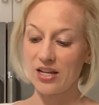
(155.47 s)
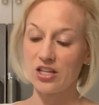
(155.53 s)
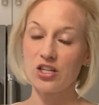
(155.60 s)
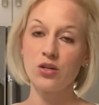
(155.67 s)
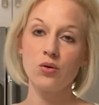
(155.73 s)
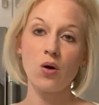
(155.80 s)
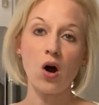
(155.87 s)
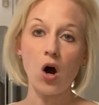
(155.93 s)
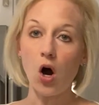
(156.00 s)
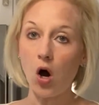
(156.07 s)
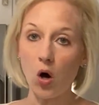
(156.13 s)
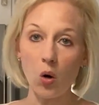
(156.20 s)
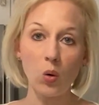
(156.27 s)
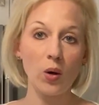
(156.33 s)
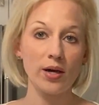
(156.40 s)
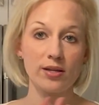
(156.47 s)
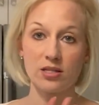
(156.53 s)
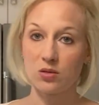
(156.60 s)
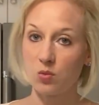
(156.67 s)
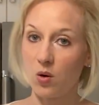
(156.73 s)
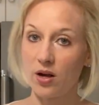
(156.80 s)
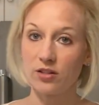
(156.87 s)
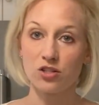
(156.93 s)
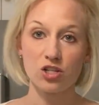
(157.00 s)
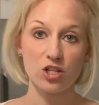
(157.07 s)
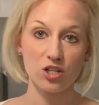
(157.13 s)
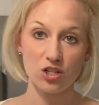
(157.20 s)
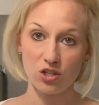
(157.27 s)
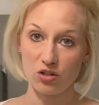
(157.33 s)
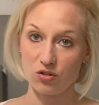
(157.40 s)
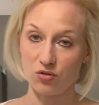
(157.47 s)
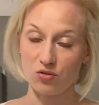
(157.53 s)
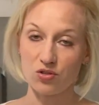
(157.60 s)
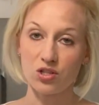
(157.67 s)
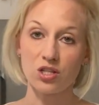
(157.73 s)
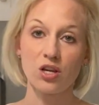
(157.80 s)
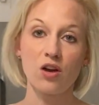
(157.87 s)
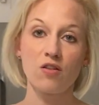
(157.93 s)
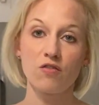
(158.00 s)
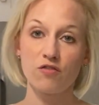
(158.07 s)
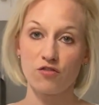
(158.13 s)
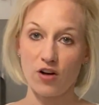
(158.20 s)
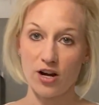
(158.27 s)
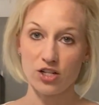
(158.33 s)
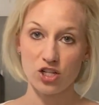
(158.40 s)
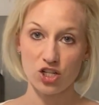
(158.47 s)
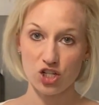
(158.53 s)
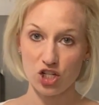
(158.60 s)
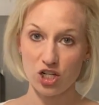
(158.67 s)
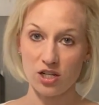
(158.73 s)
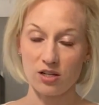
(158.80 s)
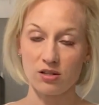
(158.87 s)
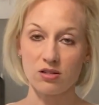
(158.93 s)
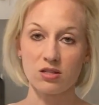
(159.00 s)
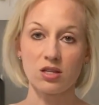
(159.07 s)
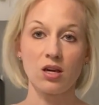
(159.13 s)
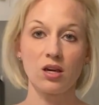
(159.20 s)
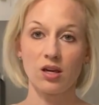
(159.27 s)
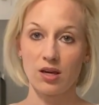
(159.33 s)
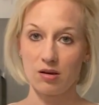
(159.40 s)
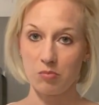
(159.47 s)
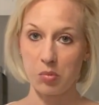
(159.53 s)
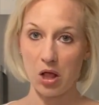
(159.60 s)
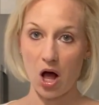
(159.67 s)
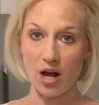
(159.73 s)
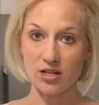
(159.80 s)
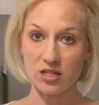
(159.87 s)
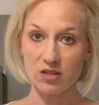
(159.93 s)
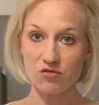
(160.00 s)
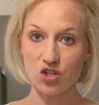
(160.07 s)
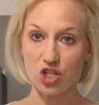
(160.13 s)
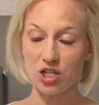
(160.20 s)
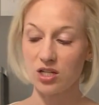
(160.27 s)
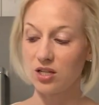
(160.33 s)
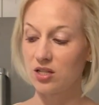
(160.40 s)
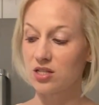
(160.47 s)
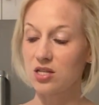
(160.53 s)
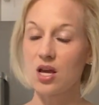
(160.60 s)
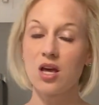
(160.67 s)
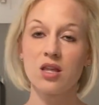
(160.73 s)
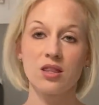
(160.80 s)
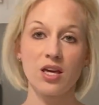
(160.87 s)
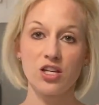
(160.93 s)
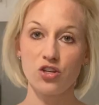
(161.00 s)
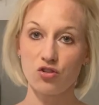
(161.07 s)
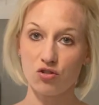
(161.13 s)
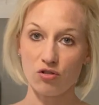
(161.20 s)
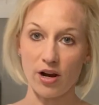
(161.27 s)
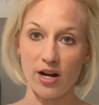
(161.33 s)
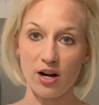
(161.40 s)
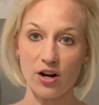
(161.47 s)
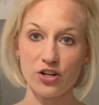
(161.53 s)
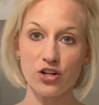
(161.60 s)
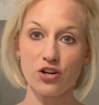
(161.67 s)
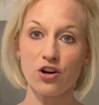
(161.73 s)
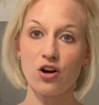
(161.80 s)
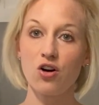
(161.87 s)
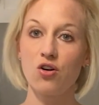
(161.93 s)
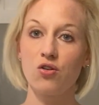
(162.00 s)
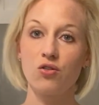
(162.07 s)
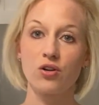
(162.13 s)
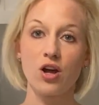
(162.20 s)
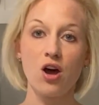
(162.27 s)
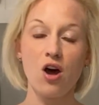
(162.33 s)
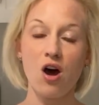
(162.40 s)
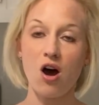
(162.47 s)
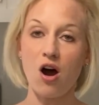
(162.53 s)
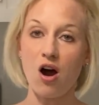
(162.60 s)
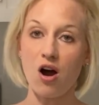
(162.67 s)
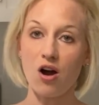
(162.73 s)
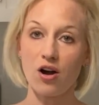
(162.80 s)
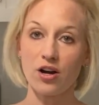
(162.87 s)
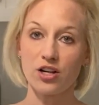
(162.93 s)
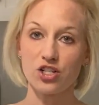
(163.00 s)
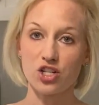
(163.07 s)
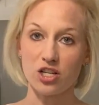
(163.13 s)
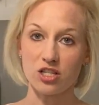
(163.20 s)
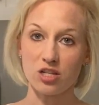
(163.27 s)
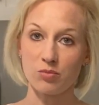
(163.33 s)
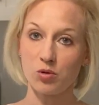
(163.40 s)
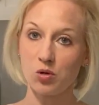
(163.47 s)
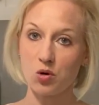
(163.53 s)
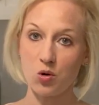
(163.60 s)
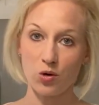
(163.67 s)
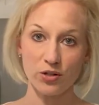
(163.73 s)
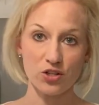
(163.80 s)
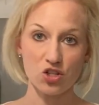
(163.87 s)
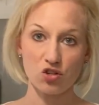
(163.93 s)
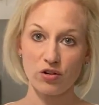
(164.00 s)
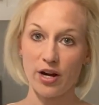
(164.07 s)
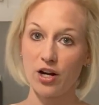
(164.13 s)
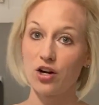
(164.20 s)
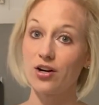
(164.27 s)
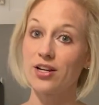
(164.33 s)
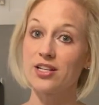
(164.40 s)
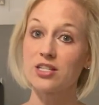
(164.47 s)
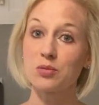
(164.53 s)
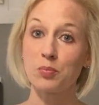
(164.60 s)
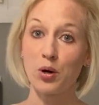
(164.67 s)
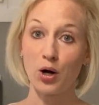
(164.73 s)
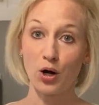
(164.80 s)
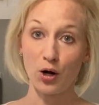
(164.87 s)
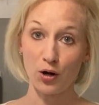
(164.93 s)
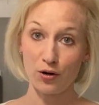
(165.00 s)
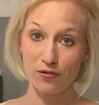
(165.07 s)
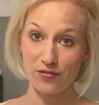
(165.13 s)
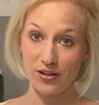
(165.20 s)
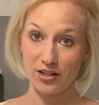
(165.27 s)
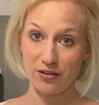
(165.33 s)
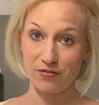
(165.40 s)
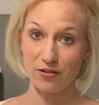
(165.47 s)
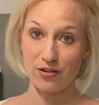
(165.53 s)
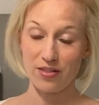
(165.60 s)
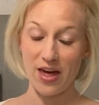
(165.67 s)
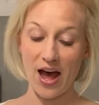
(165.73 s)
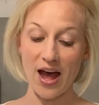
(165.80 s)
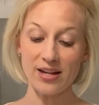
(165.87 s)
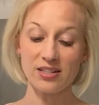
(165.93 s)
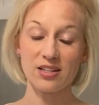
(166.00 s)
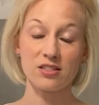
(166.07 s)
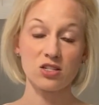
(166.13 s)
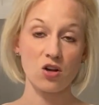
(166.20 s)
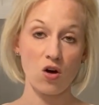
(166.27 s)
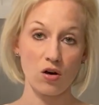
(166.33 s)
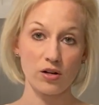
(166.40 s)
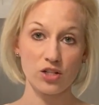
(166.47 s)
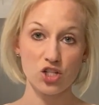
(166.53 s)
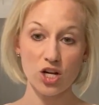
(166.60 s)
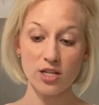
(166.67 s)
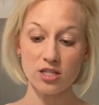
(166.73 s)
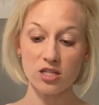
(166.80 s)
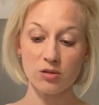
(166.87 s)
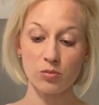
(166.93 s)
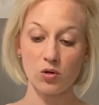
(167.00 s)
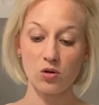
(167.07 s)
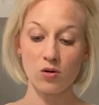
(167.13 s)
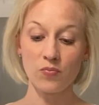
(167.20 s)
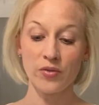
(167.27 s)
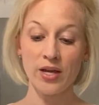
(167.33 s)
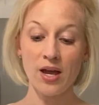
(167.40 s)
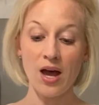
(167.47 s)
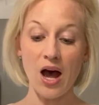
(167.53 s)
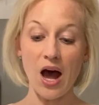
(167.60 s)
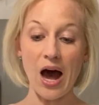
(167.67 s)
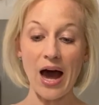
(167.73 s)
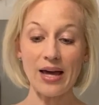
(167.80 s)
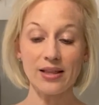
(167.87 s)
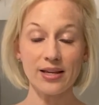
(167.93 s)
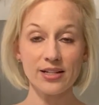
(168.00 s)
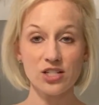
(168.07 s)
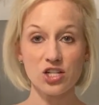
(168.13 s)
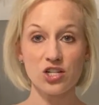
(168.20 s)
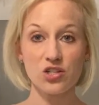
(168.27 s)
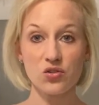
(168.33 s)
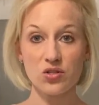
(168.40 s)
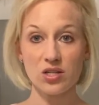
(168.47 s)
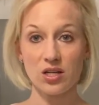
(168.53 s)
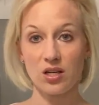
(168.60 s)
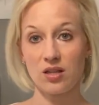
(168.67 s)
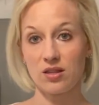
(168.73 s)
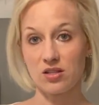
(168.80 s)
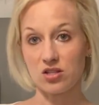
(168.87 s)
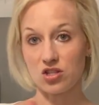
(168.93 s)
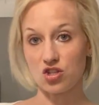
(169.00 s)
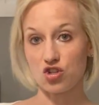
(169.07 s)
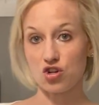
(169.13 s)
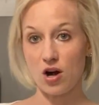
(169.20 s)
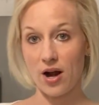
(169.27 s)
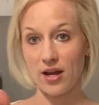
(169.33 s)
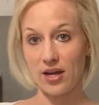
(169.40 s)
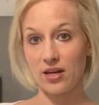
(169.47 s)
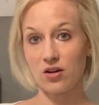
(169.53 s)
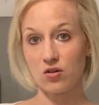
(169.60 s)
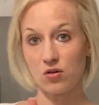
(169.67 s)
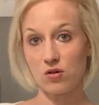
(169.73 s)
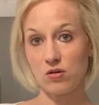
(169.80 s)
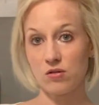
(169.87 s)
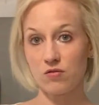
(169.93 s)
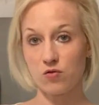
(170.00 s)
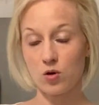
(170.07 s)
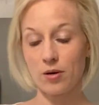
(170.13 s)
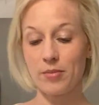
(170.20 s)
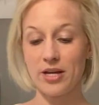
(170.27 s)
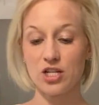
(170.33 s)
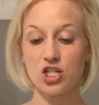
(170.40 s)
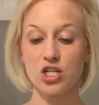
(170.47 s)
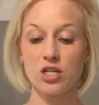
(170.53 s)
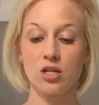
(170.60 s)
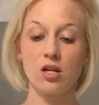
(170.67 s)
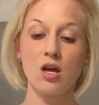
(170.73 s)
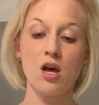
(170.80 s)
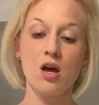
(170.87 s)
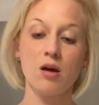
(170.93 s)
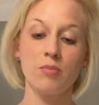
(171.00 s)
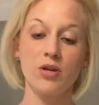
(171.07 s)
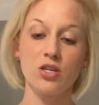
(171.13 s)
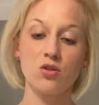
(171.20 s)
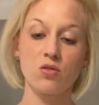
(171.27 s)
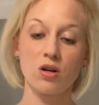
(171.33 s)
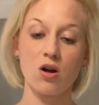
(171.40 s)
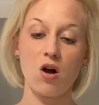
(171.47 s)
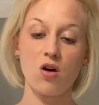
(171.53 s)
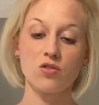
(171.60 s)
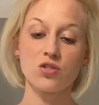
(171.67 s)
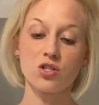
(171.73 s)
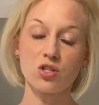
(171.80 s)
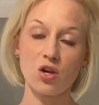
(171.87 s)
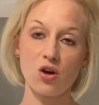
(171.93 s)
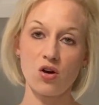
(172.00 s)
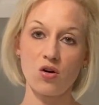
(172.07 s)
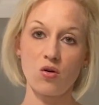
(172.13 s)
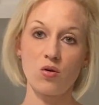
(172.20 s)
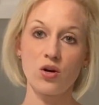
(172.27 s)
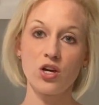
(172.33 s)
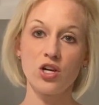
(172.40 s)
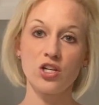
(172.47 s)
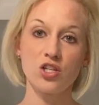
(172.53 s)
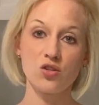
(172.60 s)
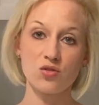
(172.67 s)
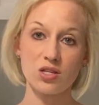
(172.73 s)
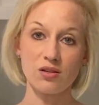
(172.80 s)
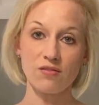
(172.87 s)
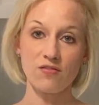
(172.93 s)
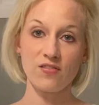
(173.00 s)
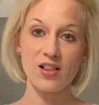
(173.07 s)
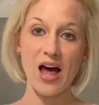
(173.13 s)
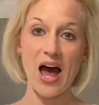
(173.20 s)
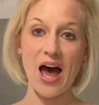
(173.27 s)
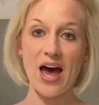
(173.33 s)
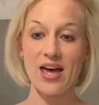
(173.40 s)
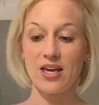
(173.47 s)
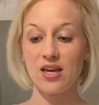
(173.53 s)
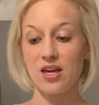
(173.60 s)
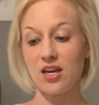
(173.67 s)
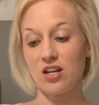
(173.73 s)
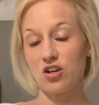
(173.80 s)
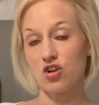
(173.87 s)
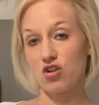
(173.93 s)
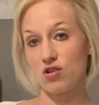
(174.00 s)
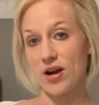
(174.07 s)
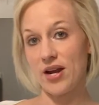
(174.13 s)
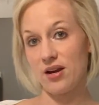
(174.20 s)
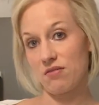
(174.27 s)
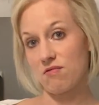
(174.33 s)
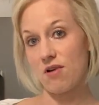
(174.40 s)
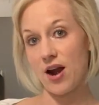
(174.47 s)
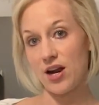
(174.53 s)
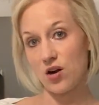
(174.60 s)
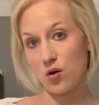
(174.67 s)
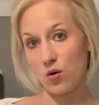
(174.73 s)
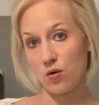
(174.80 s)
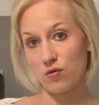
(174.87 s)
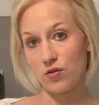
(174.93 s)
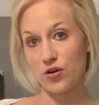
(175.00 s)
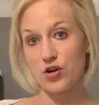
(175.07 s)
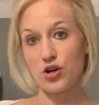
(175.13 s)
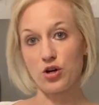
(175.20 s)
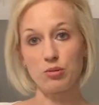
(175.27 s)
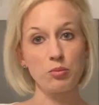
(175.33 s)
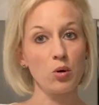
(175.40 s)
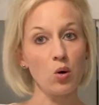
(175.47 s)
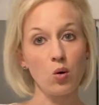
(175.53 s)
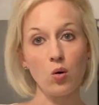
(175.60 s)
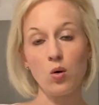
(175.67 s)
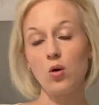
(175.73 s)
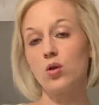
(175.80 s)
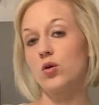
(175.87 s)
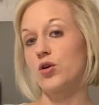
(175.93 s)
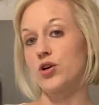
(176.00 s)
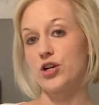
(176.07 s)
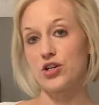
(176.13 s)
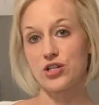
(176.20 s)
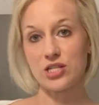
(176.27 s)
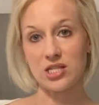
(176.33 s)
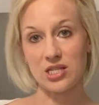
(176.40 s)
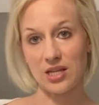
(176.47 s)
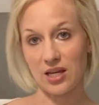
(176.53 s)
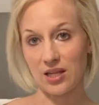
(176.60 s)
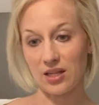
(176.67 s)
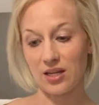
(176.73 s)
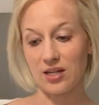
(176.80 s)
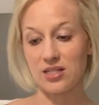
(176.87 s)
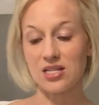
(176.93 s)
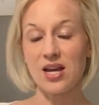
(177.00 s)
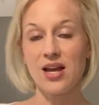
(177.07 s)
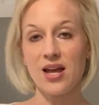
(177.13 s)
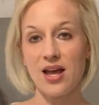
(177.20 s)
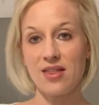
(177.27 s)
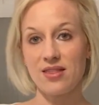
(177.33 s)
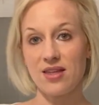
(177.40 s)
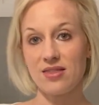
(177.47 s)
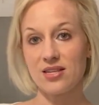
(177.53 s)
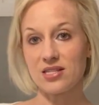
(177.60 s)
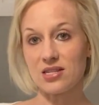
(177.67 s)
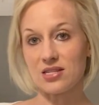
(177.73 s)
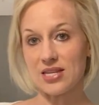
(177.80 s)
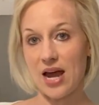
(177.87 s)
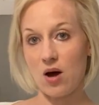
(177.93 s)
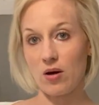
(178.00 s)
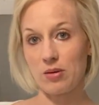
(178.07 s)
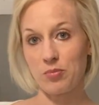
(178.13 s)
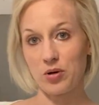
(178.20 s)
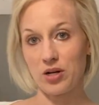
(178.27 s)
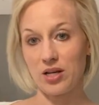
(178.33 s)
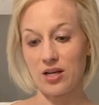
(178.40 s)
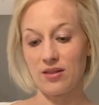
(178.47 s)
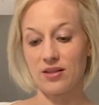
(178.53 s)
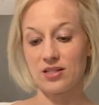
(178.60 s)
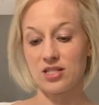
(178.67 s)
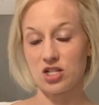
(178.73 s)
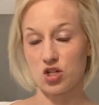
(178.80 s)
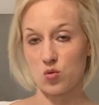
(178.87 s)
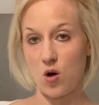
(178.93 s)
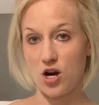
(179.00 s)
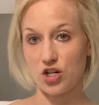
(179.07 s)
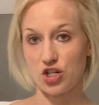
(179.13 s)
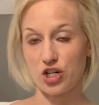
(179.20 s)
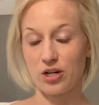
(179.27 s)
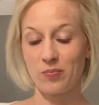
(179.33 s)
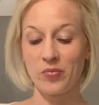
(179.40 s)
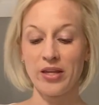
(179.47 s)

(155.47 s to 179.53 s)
You always want to use fresh cheese. Get blocks of cheese that you grate on your own. Our adjustable coarse grater is perfect for that. It's called adjustable. I like to use it in this triangle formation, but you can also use it flat and grate right over your bowl or your skillet. And then this is how I put it in the dishwasher.